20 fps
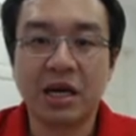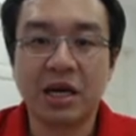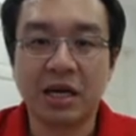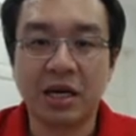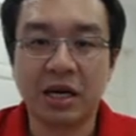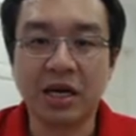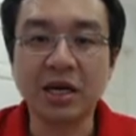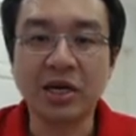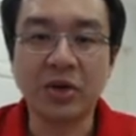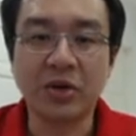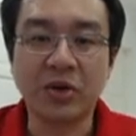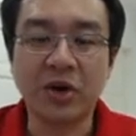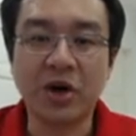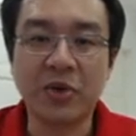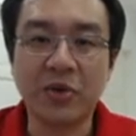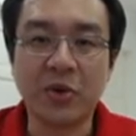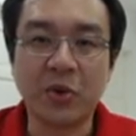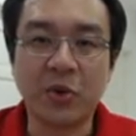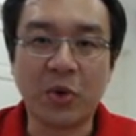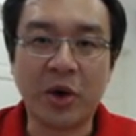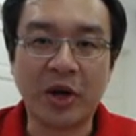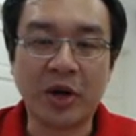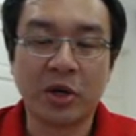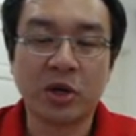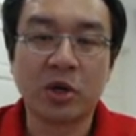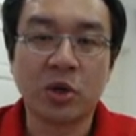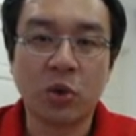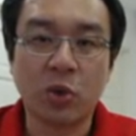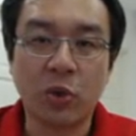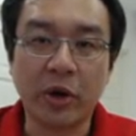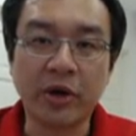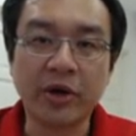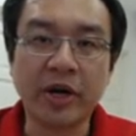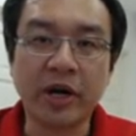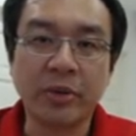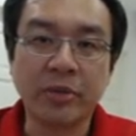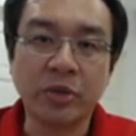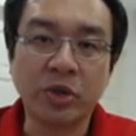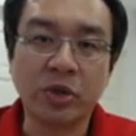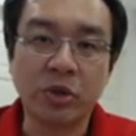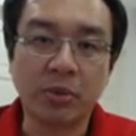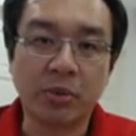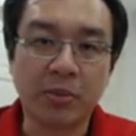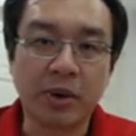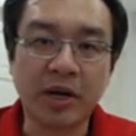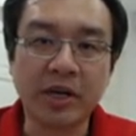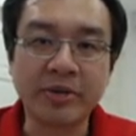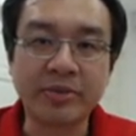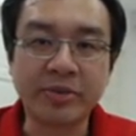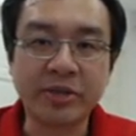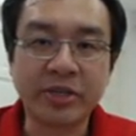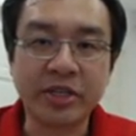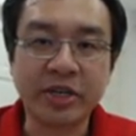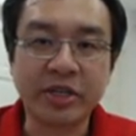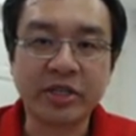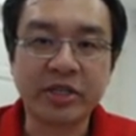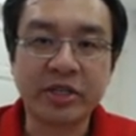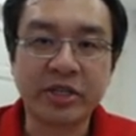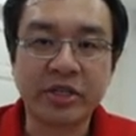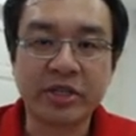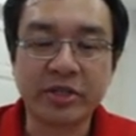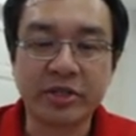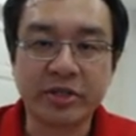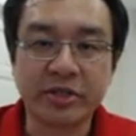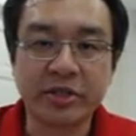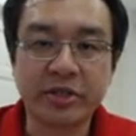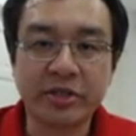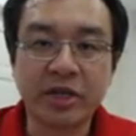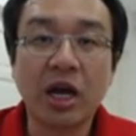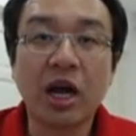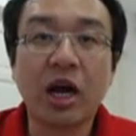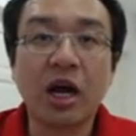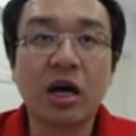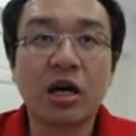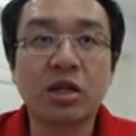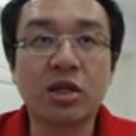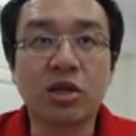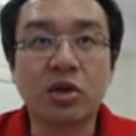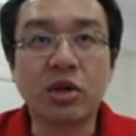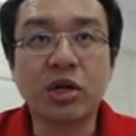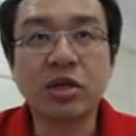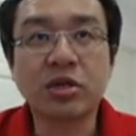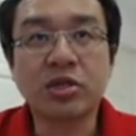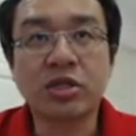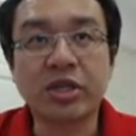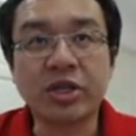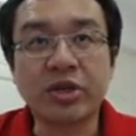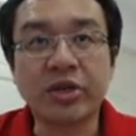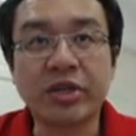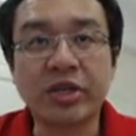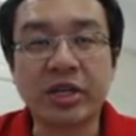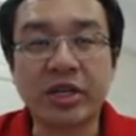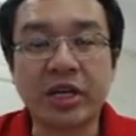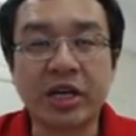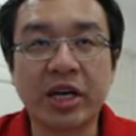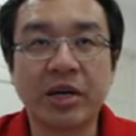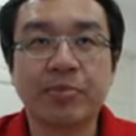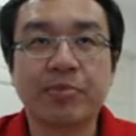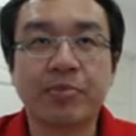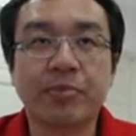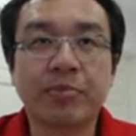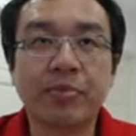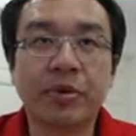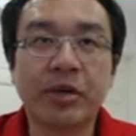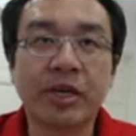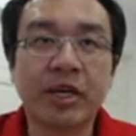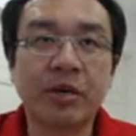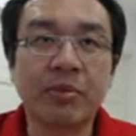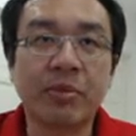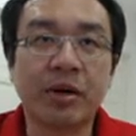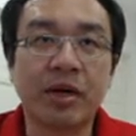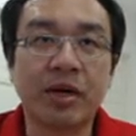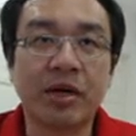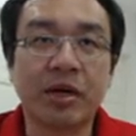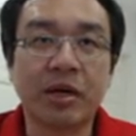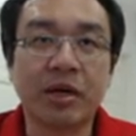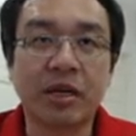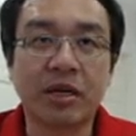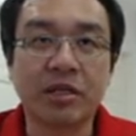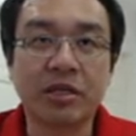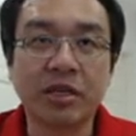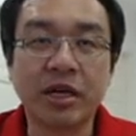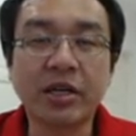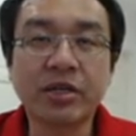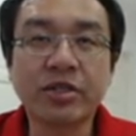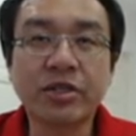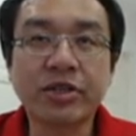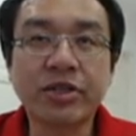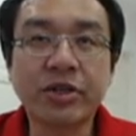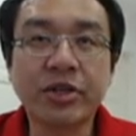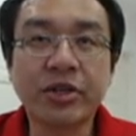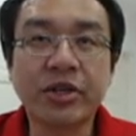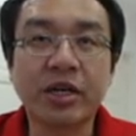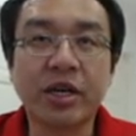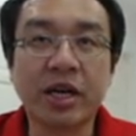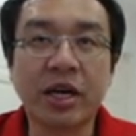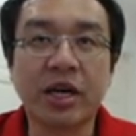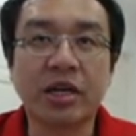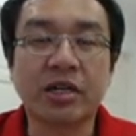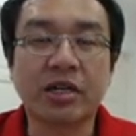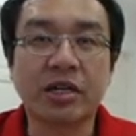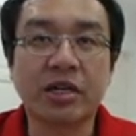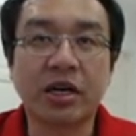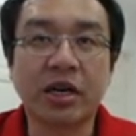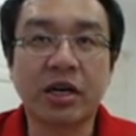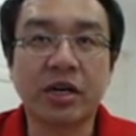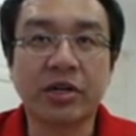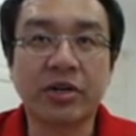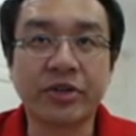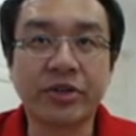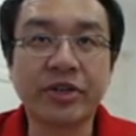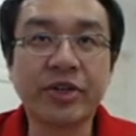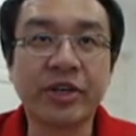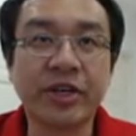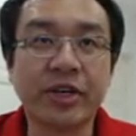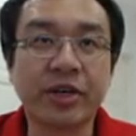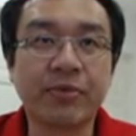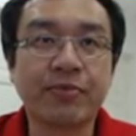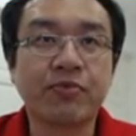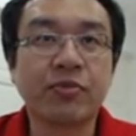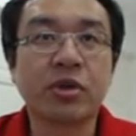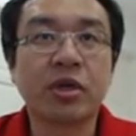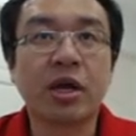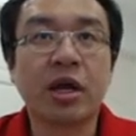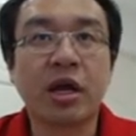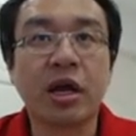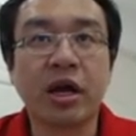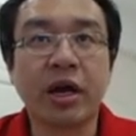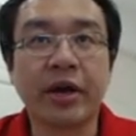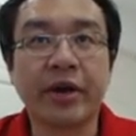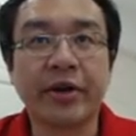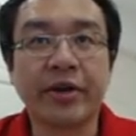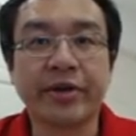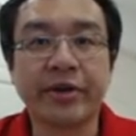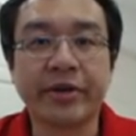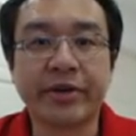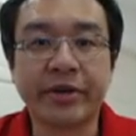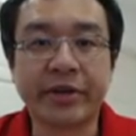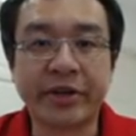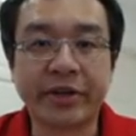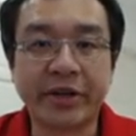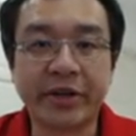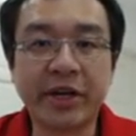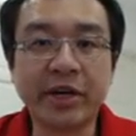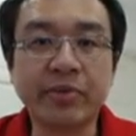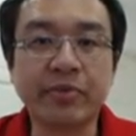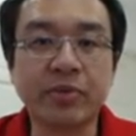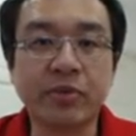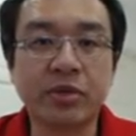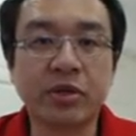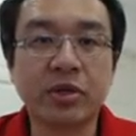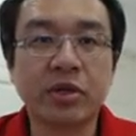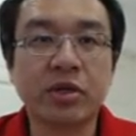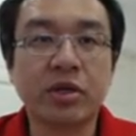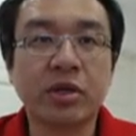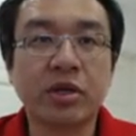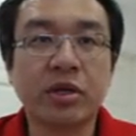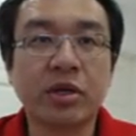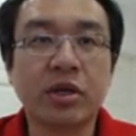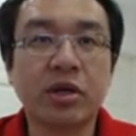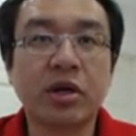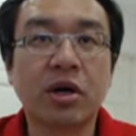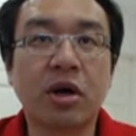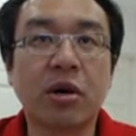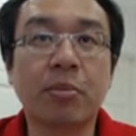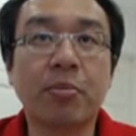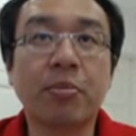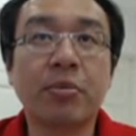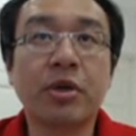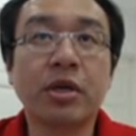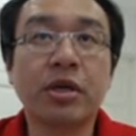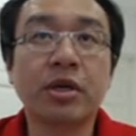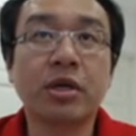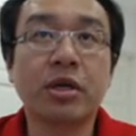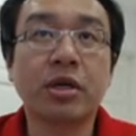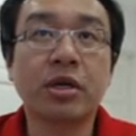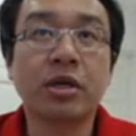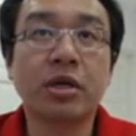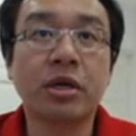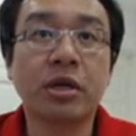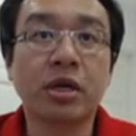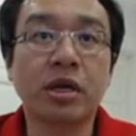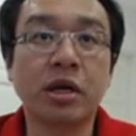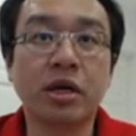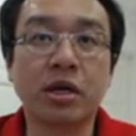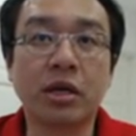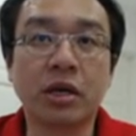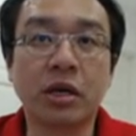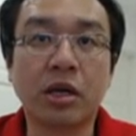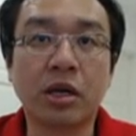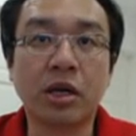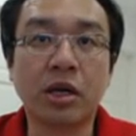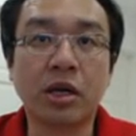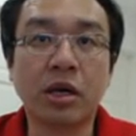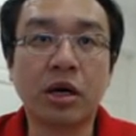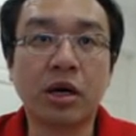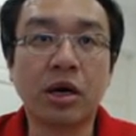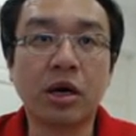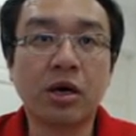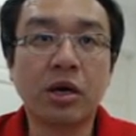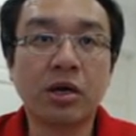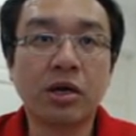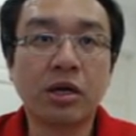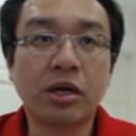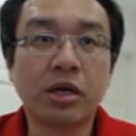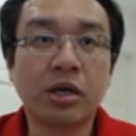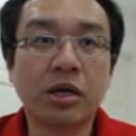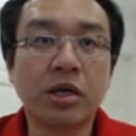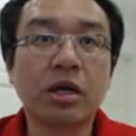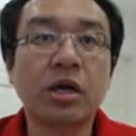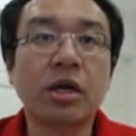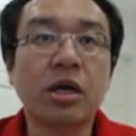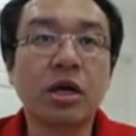Hello everyone, welcome to Marlin Chess Kids. Today we show the game played by Alejandro and Caria, and the game complete in only